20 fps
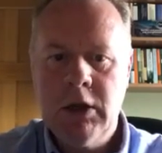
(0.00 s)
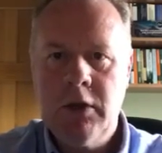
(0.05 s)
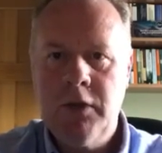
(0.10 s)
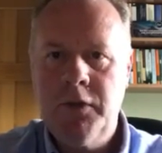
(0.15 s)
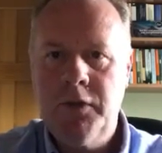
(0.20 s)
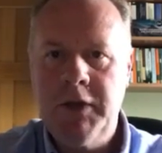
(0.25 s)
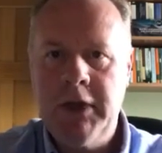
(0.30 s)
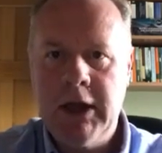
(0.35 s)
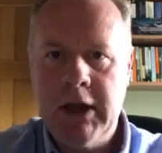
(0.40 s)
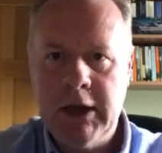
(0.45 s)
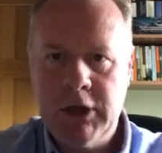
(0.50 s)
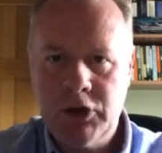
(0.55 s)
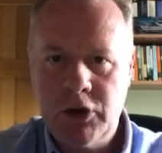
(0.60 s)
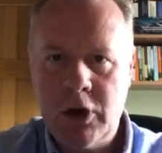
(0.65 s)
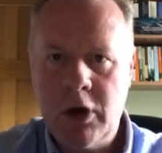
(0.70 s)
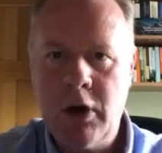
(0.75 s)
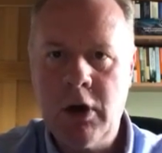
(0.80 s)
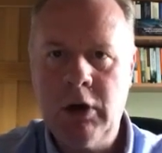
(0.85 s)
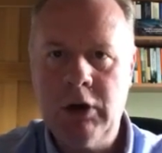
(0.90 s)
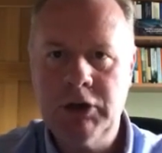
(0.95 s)
The
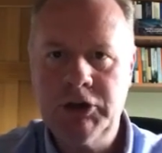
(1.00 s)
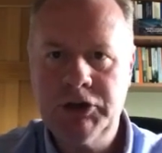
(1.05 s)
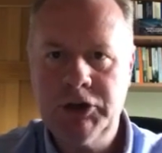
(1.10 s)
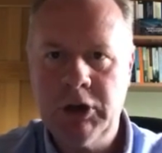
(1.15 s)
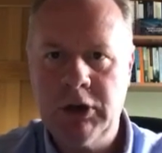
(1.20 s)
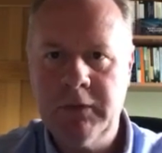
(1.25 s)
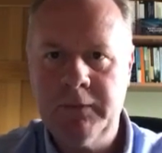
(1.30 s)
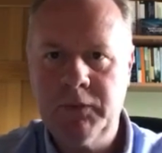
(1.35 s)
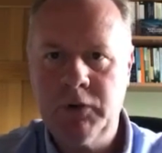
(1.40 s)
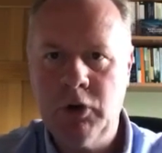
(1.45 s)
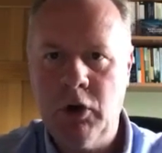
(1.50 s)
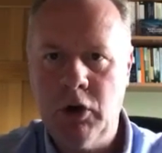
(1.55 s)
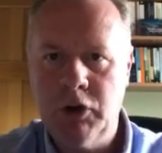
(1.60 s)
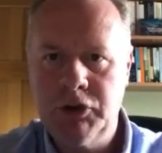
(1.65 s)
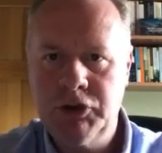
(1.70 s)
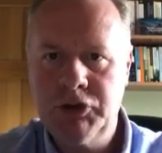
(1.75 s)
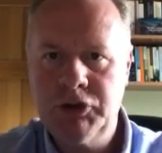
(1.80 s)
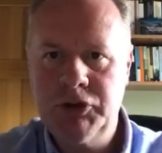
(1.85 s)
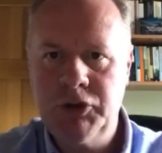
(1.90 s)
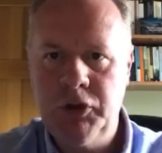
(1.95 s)
eternal Son of
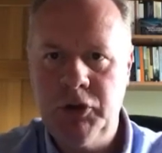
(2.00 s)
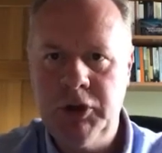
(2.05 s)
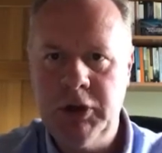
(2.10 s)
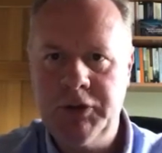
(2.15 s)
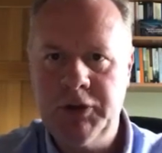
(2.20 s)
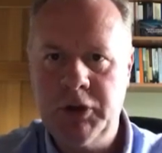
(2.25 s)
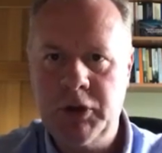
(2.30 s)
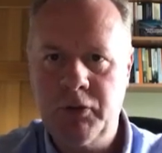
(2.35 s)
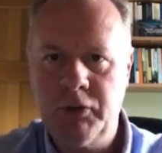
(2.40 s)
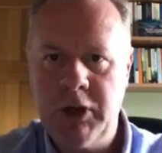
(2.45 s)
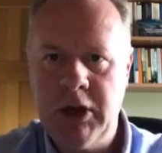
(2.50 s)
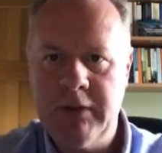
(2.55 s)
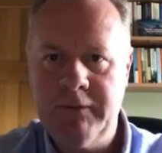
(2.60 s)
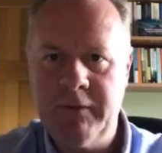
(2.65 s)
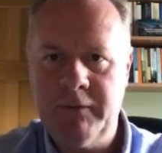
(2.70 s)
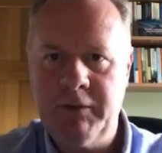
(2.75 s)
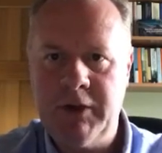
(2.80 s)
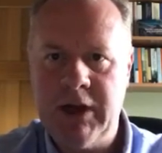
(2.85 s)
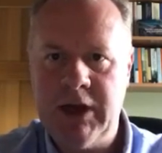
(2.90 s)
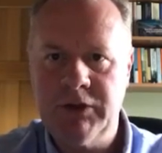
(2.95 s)
God stood at the
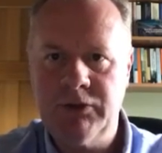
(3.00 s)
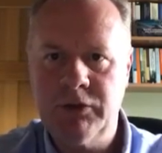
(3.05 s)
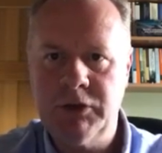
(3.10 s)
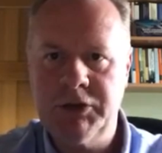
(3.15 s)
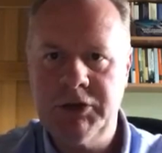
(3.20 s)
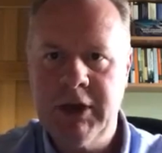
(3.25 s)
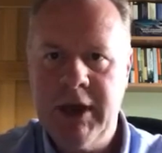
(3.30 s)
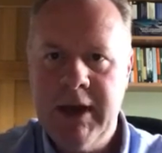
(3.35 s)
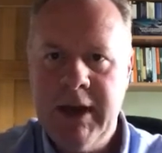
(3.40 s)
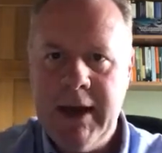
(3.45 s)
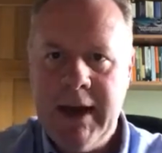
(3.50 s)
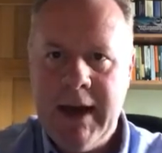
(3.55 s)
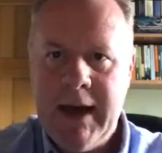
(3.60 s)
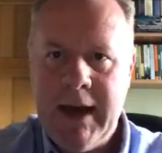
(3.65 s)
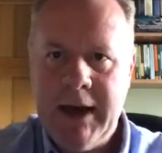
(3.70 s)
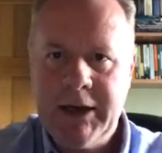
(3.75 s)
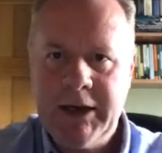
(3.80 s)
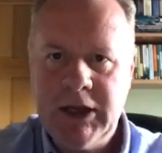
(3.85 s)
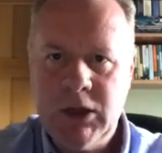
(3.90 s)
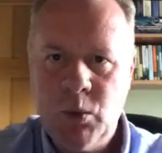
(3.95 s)
grave of Lazarus
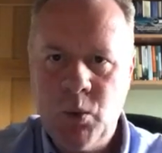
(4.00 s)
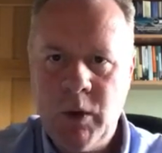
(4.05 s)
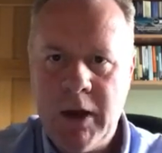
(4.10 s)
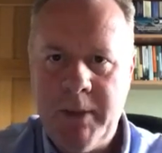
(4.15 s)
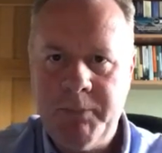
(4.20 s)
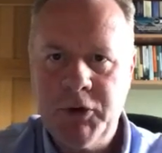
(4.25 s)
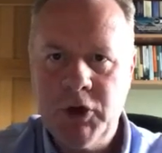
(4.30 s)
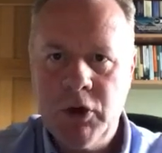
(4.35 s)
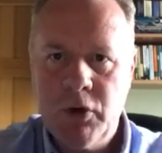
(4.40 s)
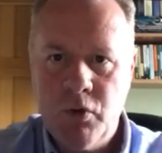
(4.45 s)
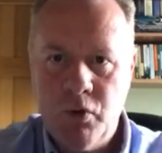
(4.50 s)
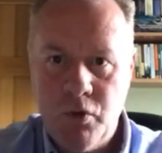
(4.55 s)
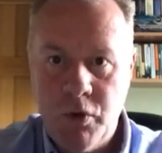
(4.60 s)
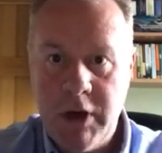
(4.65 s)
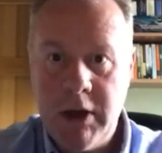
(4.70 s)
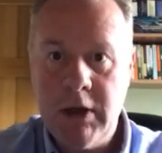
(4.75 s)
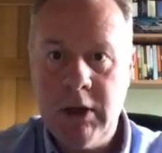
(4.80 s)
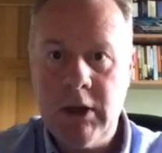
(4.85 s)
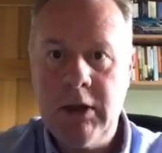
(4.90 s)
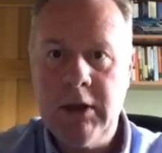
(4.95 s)
and he wept.
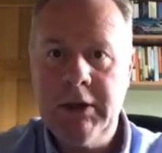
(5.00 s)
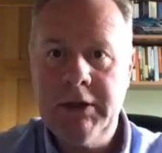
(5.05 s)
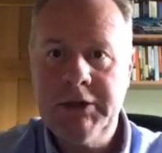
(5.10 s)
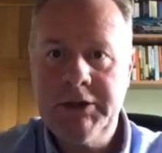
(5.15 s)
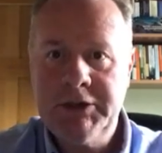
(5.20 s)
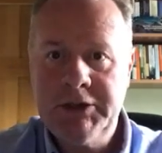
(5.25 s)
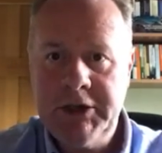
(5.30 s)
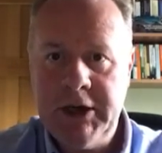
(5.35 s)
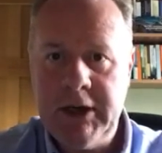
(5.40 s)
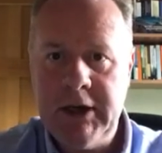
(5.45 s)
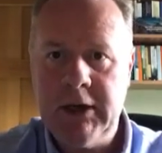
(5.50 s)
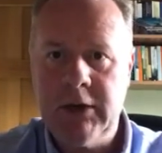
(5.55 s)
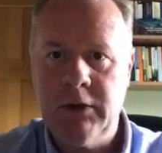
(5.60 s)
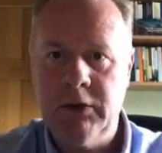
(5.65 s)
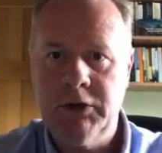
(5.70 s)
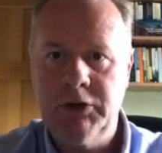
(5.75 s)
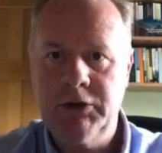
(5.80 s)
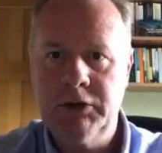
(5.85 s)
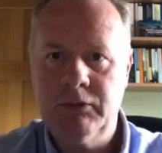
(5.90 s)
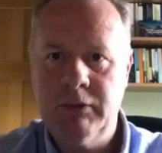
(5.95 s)
Real
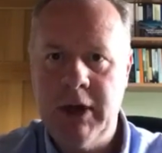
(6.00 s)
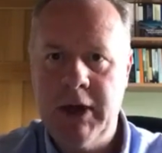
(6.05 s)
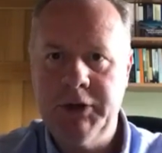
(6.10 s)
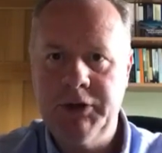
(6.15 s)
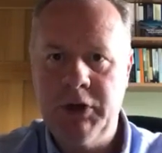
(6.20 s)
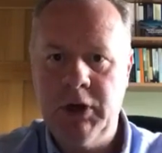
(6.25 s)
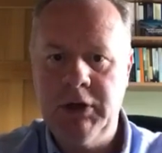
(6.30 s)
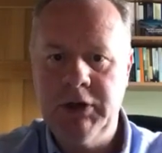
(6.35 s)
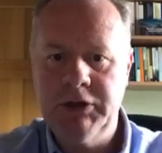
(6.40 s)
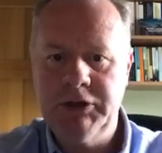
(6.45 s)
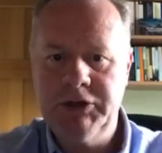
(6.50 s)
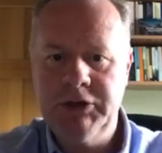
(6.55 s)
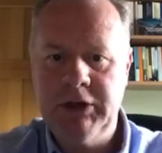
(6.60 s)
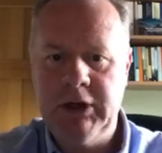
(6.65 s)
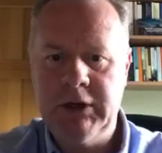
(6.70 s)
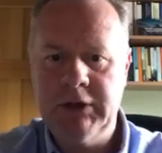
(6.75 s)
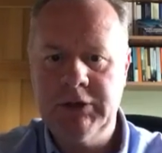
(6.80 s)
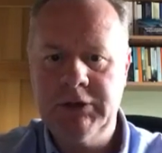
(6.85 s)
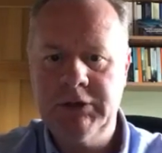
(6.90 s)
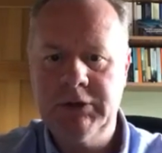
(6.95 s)
tears ran down his
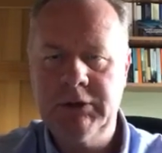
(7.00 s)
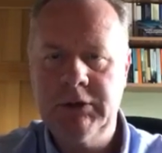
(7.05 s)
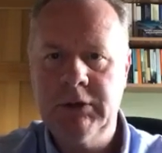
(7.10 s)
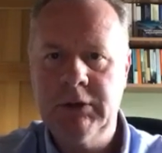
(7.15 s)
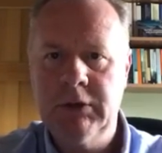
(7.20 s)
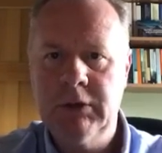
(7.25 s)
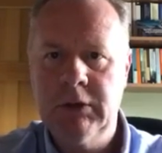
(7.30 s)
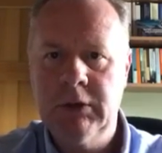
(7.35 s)
cheeks.